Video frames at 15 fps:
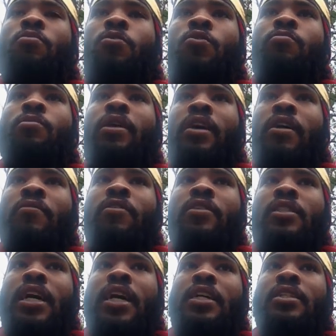movement
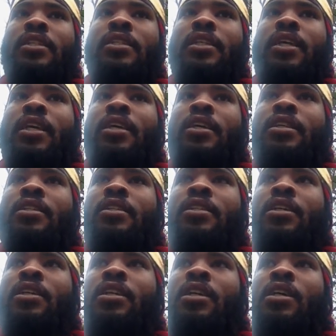emphasizes is
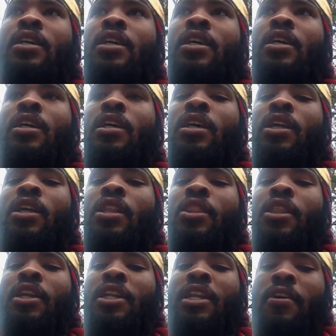
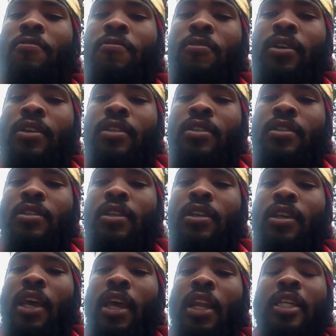the difference
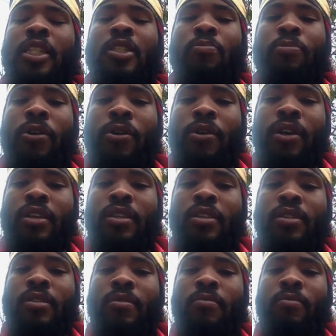in
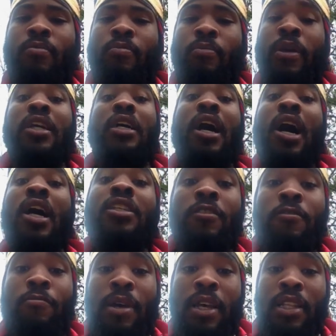experience because
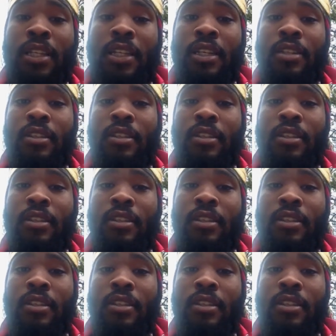of melanin.